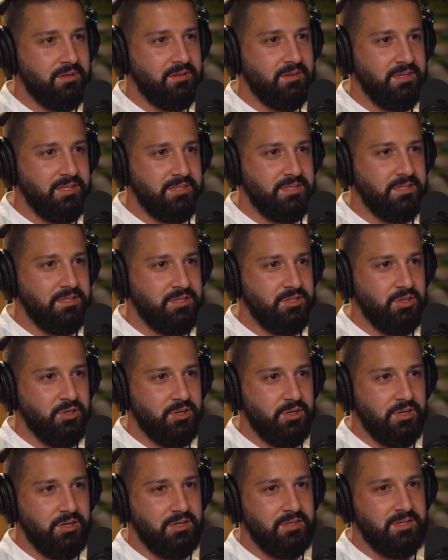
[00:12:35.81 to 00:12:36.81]
this is
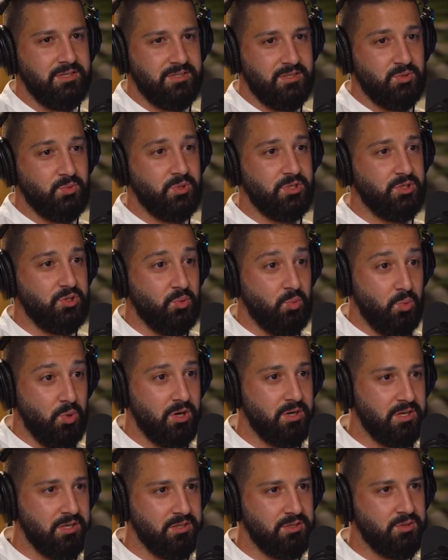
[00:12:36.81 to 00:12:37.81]
what you're working